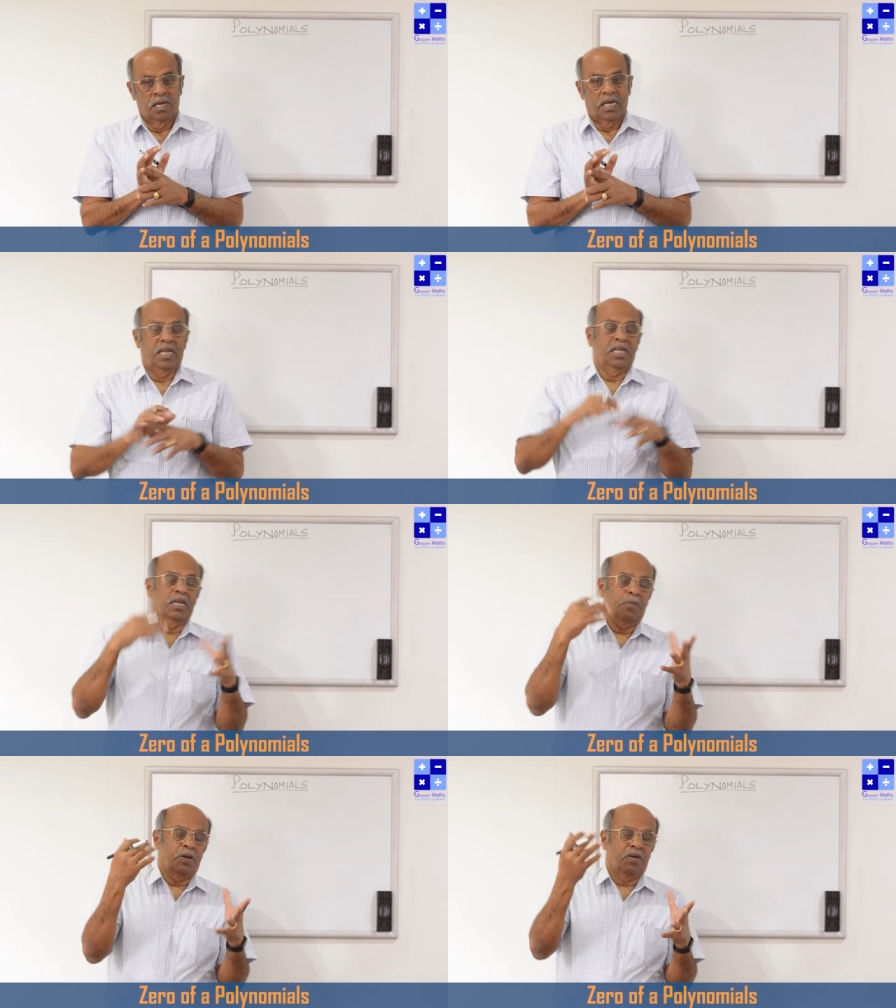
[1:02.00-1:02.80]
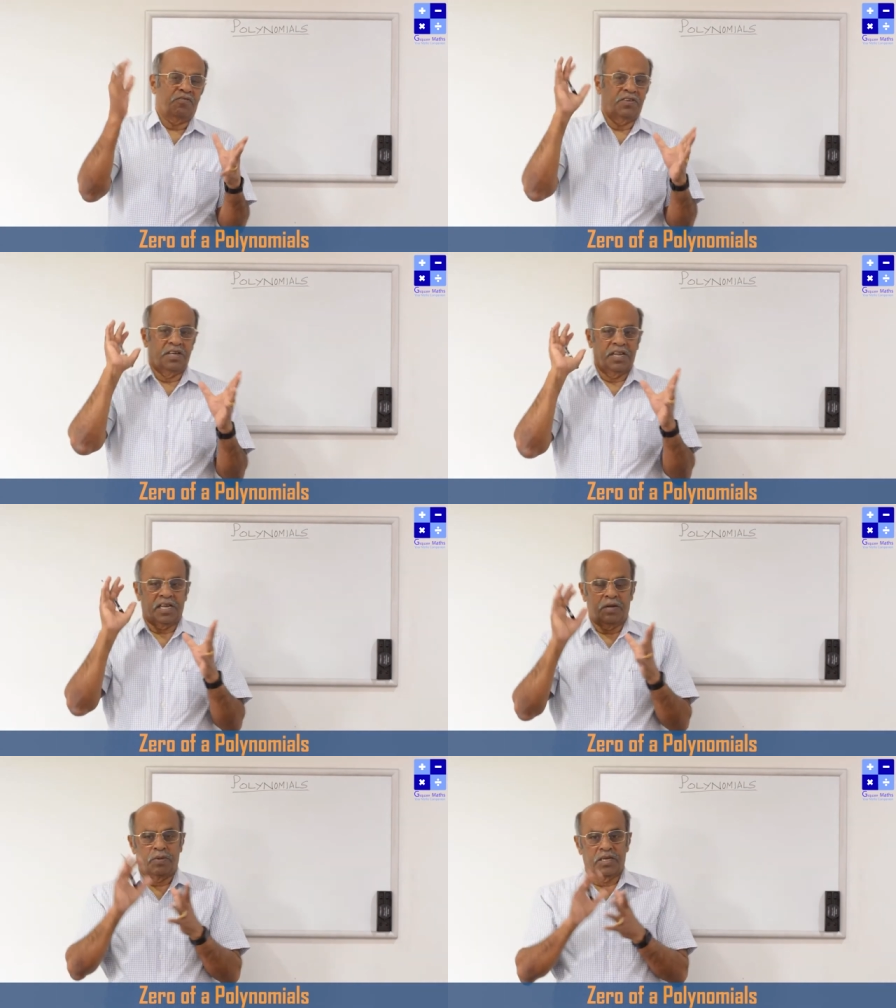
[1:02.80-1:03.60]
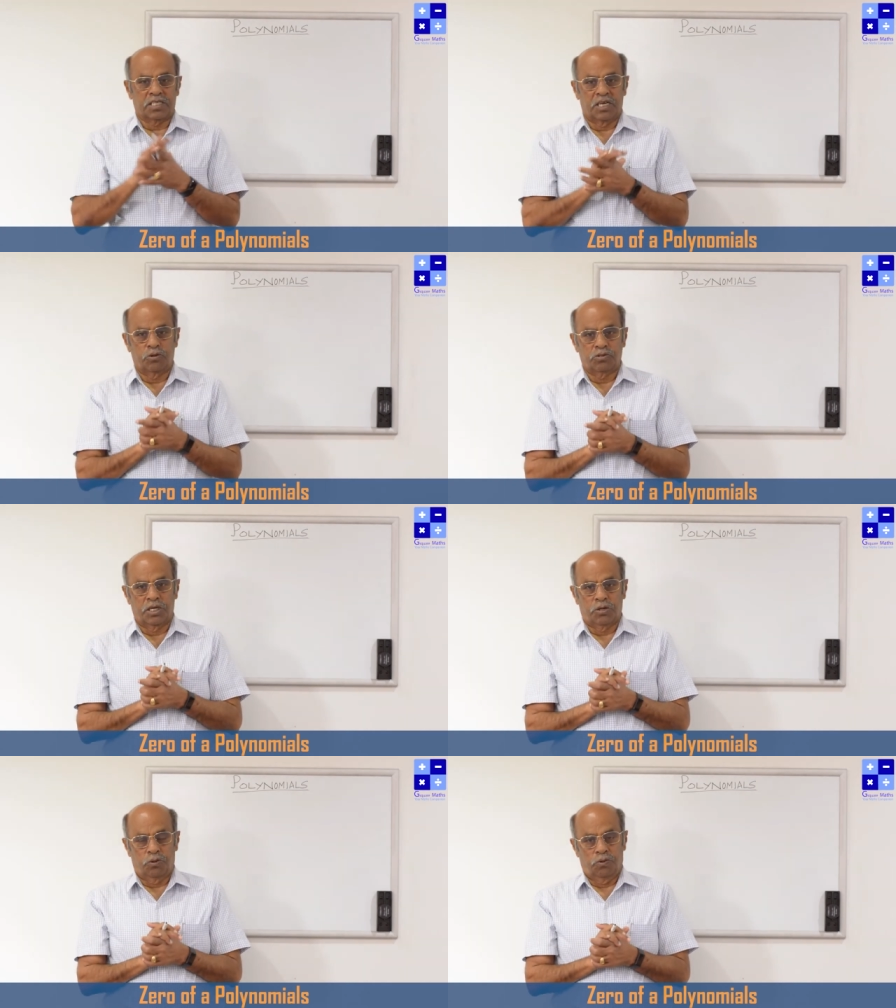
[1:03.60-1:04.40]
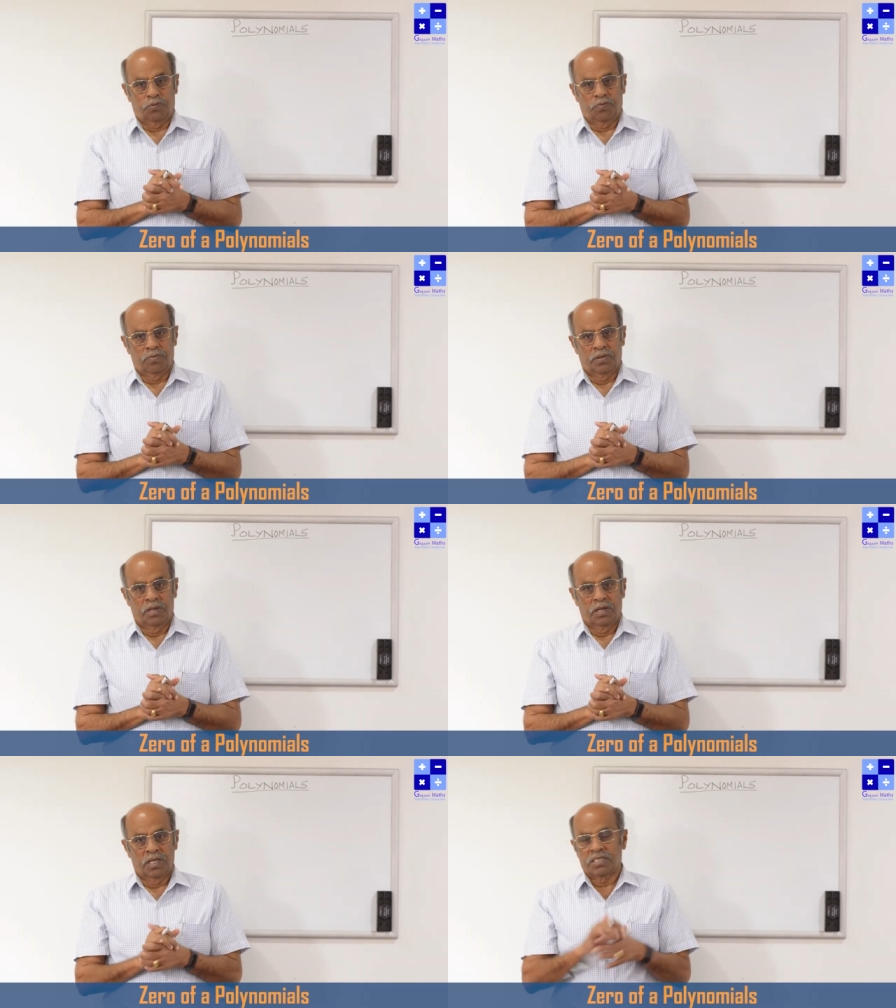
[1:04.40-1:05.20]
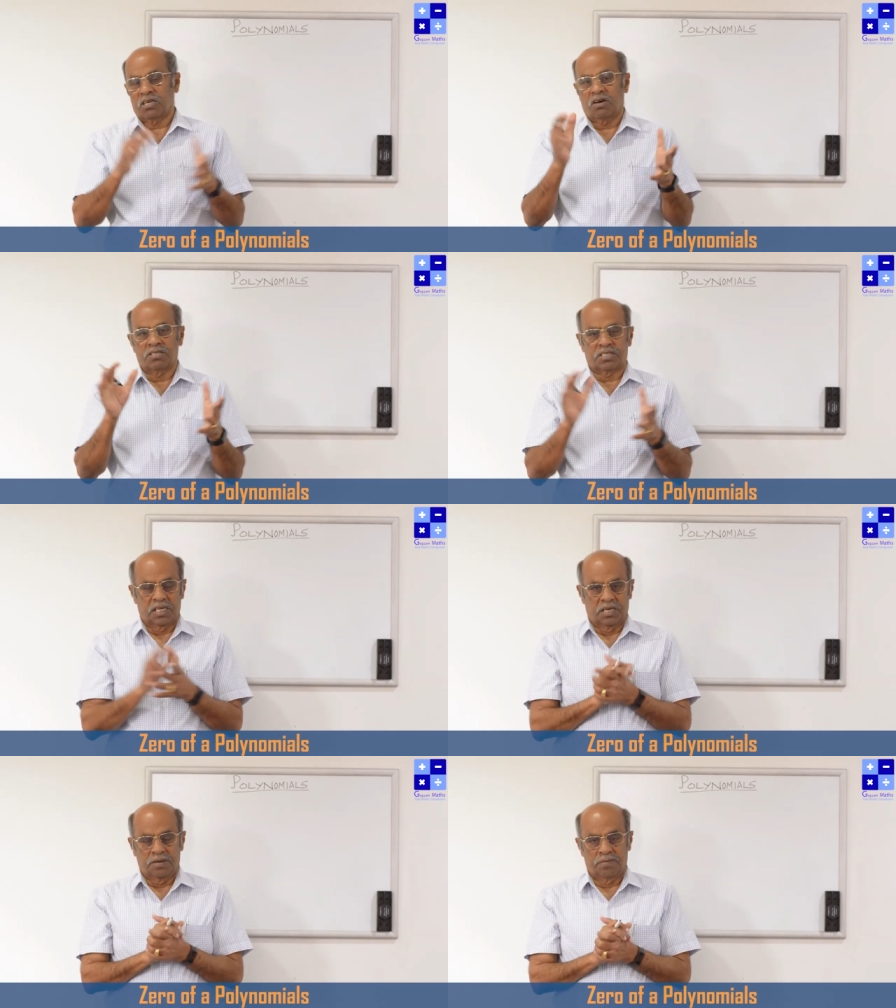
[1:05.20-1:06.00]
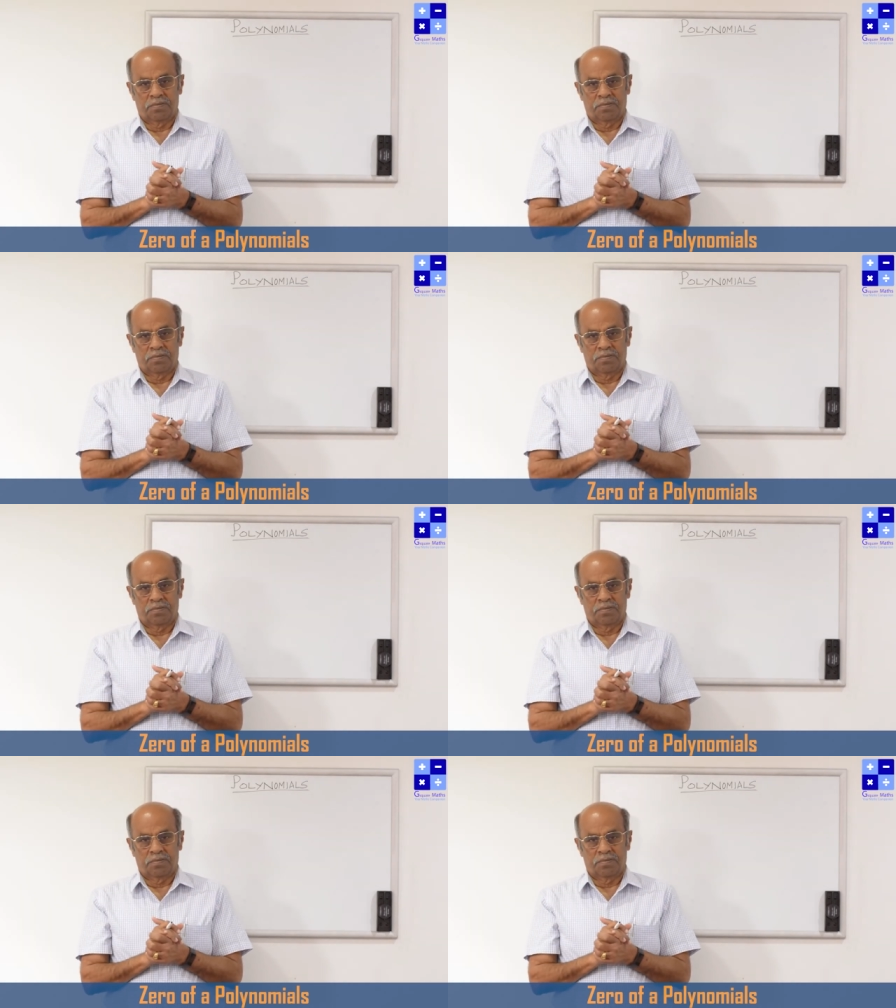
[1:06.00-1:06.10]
Any number of degree can be assigned to zero. That's a constant.